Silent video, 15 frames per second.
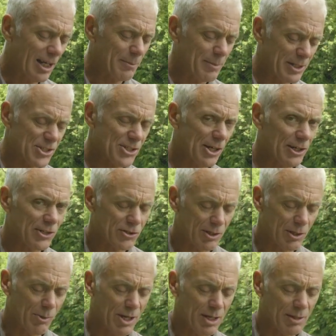I like being
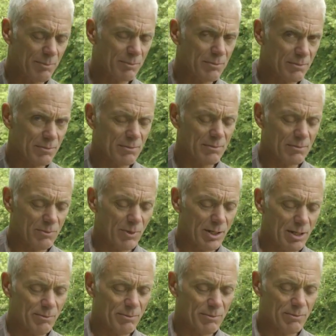solitary when I'm,
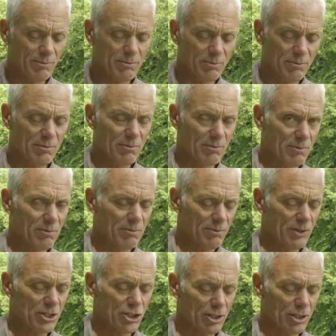when I'm